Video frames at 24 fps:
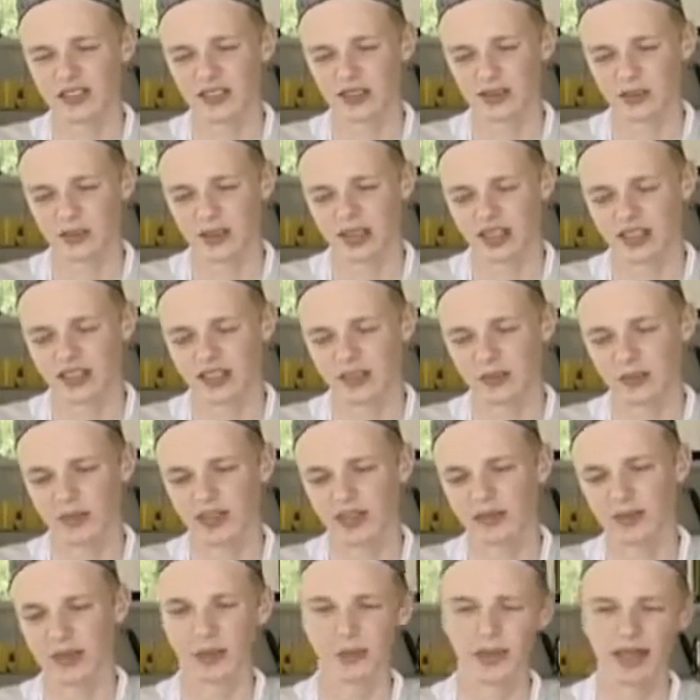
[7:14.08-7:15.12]
when I was in
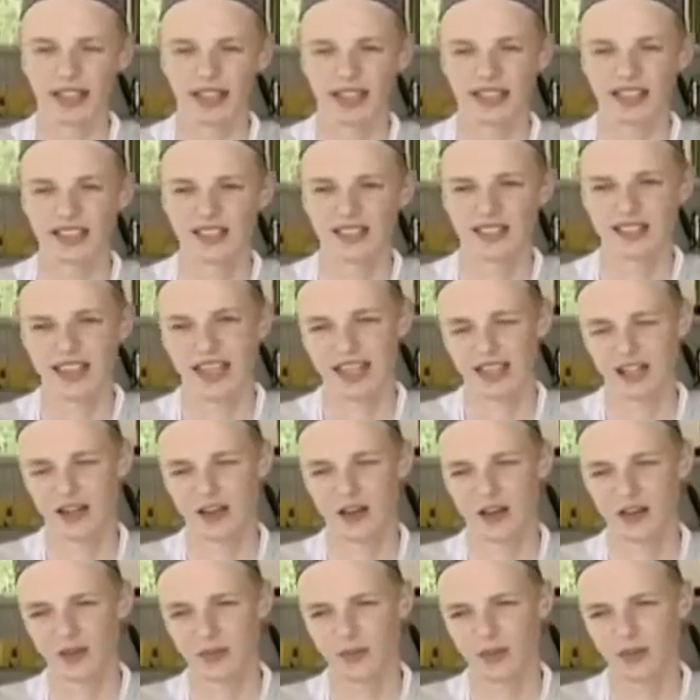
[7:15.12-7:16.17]
Brisbane, I mainly just stayed at
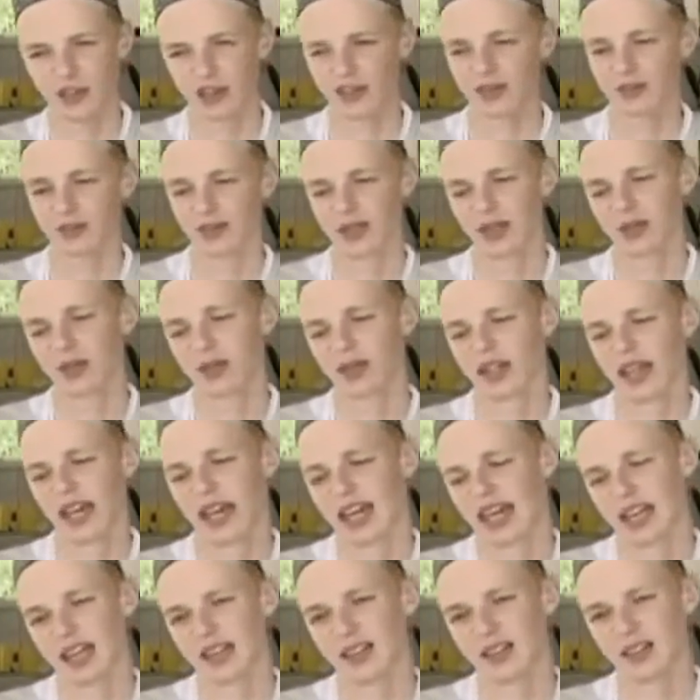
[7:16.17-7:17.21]
home because I didn't really want to
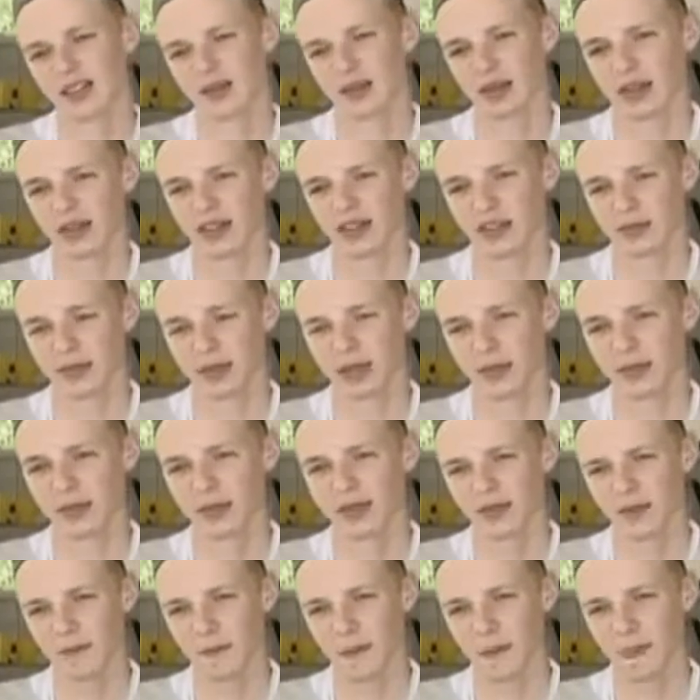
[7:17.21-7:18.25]
hang out with those
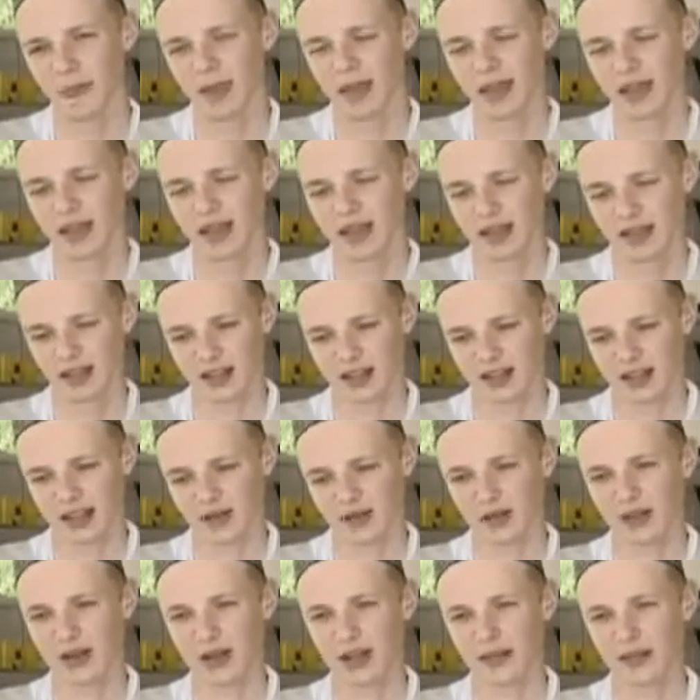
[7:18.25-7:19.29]
people. They
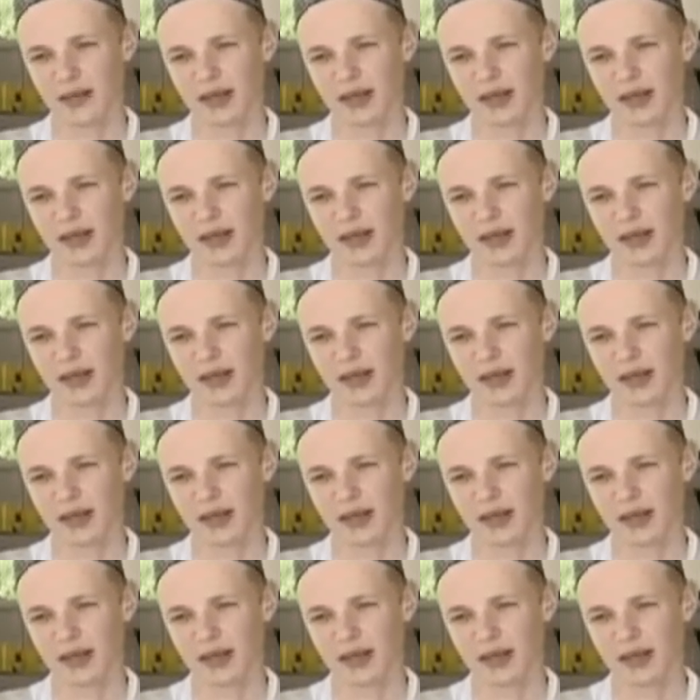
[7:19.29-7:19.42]
were quite